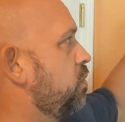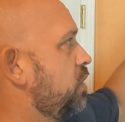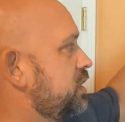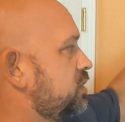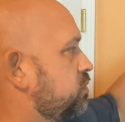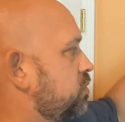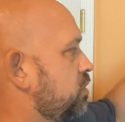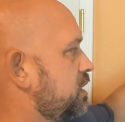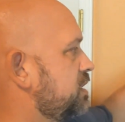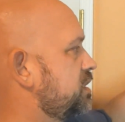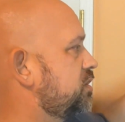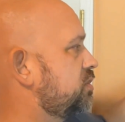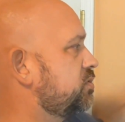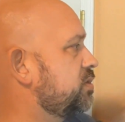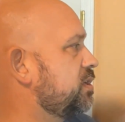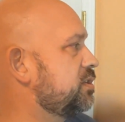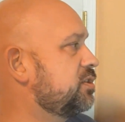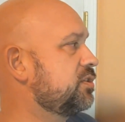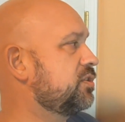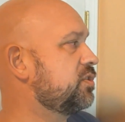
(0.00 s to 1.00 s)
which one of these
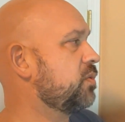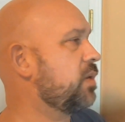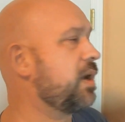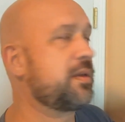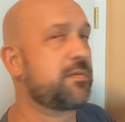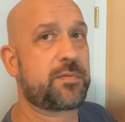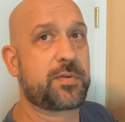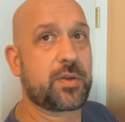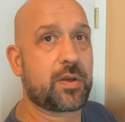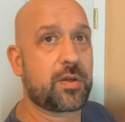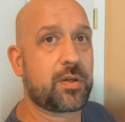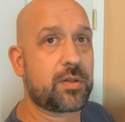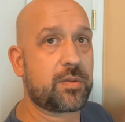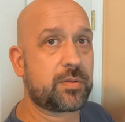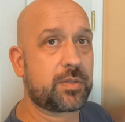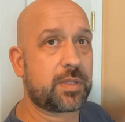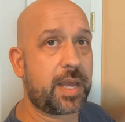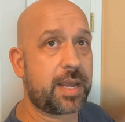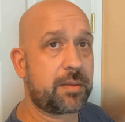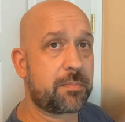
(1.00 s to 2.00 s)
structures do I
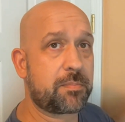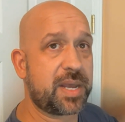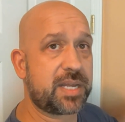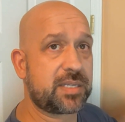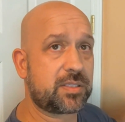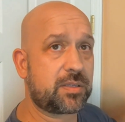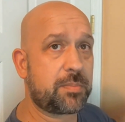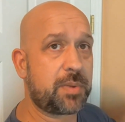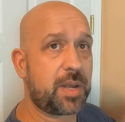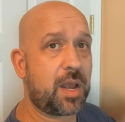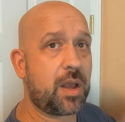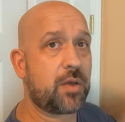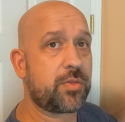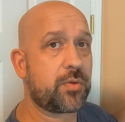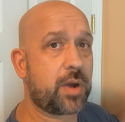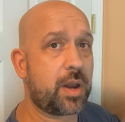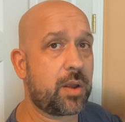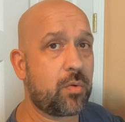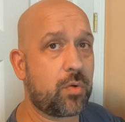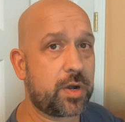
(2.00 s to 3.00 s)
feel like best about,
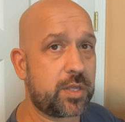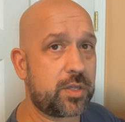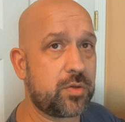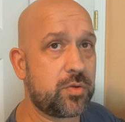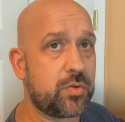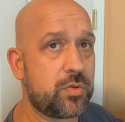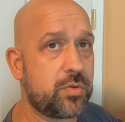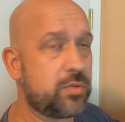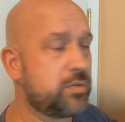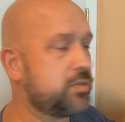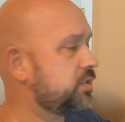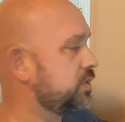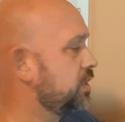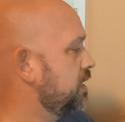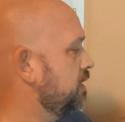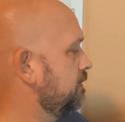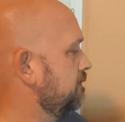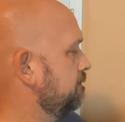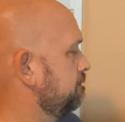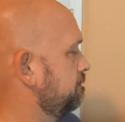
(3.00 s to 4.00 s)
that I want to use?
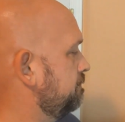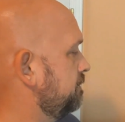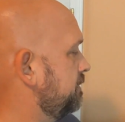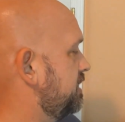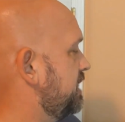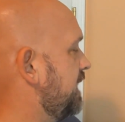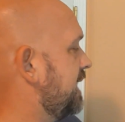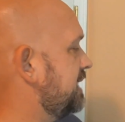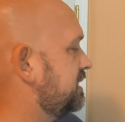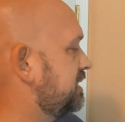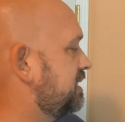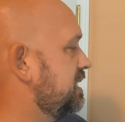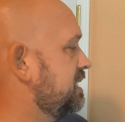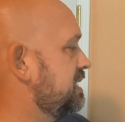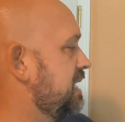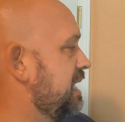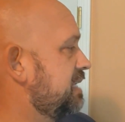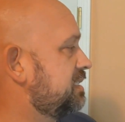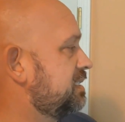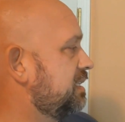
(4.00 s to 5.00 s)
That's the
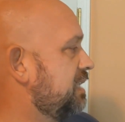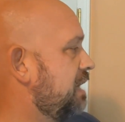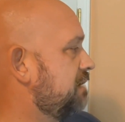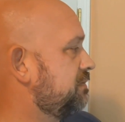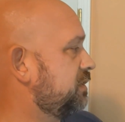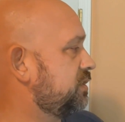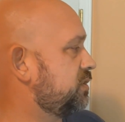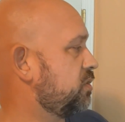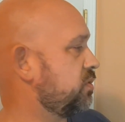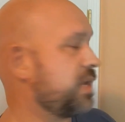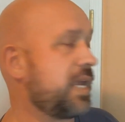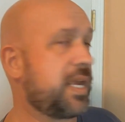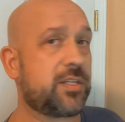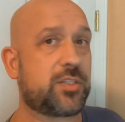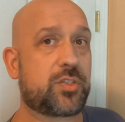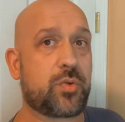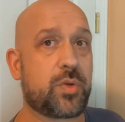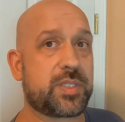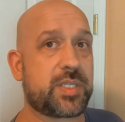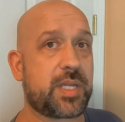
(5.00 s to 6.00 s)
next level. Is okay,
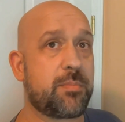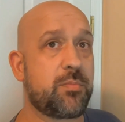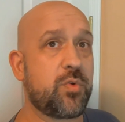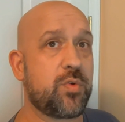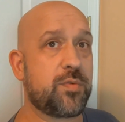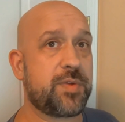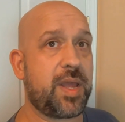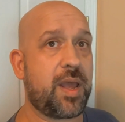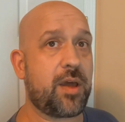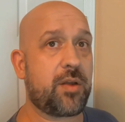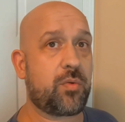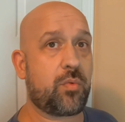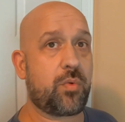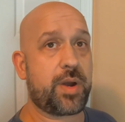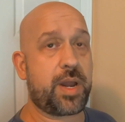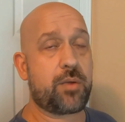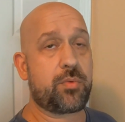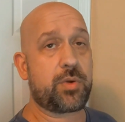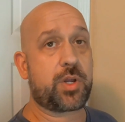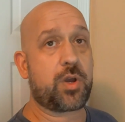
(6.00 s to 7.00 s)
so as I move now to
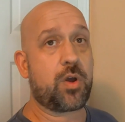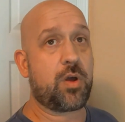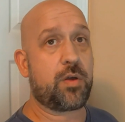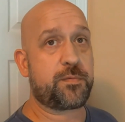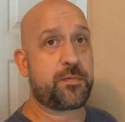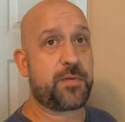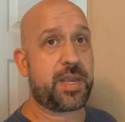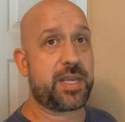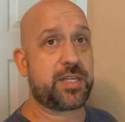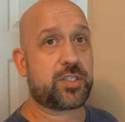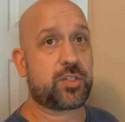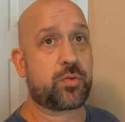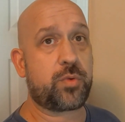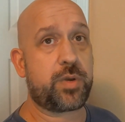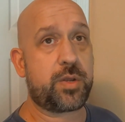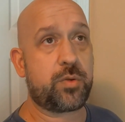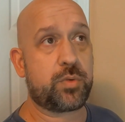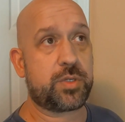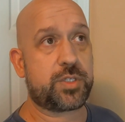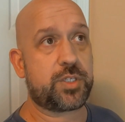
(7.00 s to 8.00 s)
what I would call phase
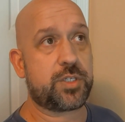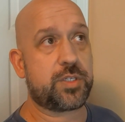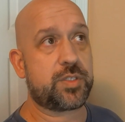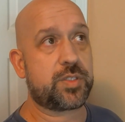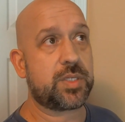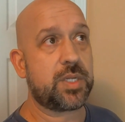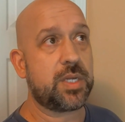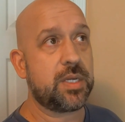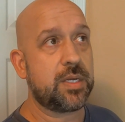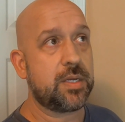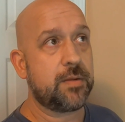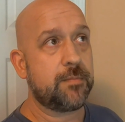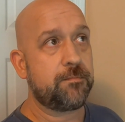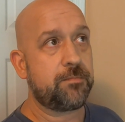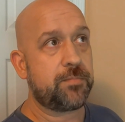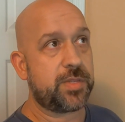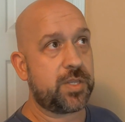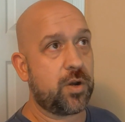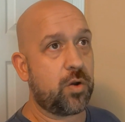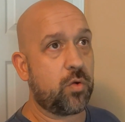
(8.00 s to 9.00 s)
3, which is,
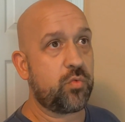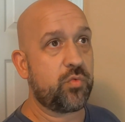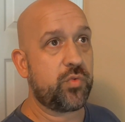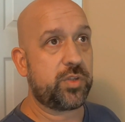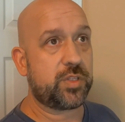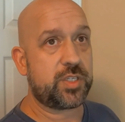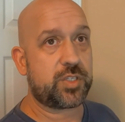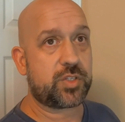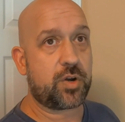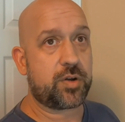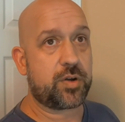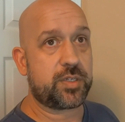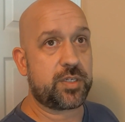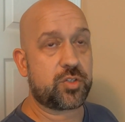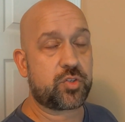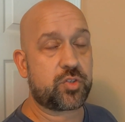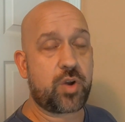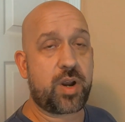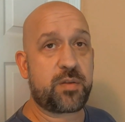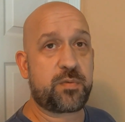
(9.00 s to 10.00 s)
really starting
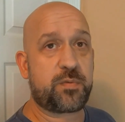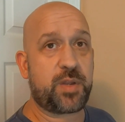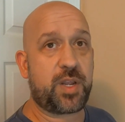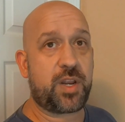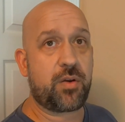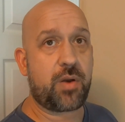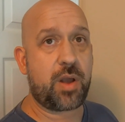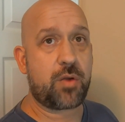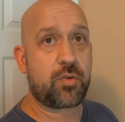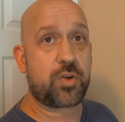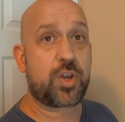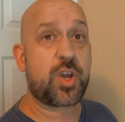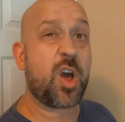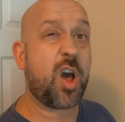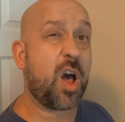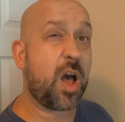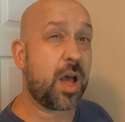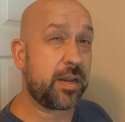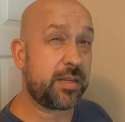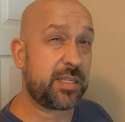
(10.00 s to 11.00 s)
to try to figure out
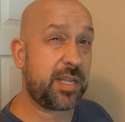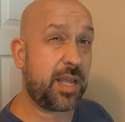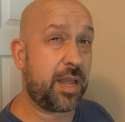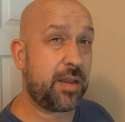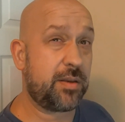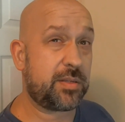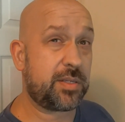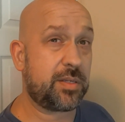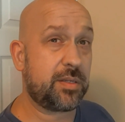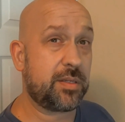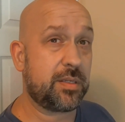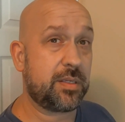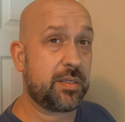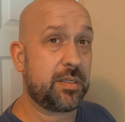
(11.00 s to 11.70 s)
content.